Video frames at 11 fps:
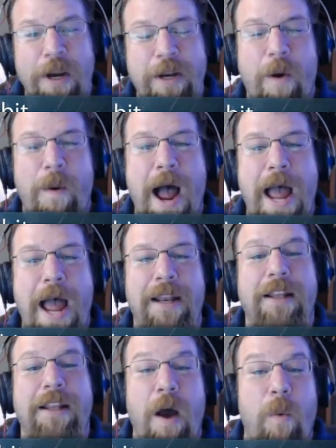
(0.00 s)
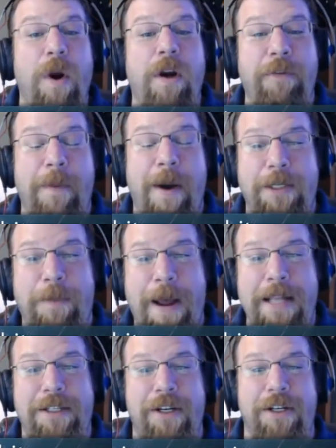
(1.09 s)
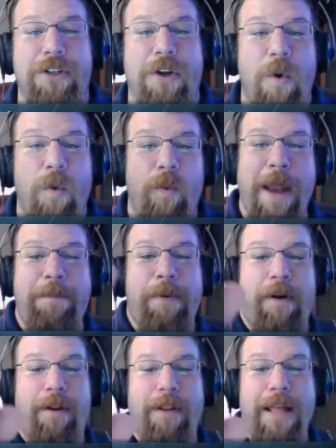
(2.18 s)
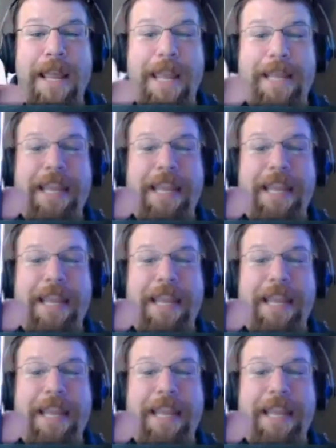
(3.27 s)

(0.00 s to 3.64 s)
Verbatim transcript: you go on, a word from our sponsors, Red Bull. It